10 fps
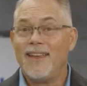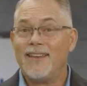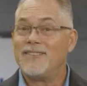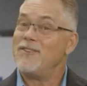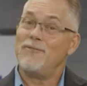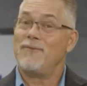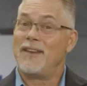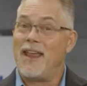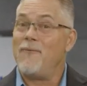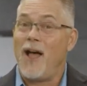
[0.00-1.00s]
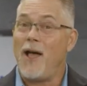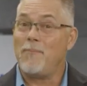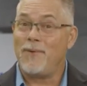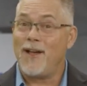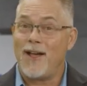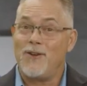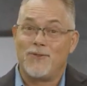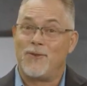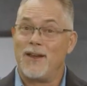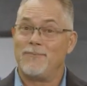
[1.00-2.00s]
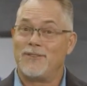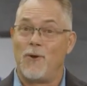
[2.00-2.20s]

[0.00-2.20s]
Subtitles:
is to give up on your dreams,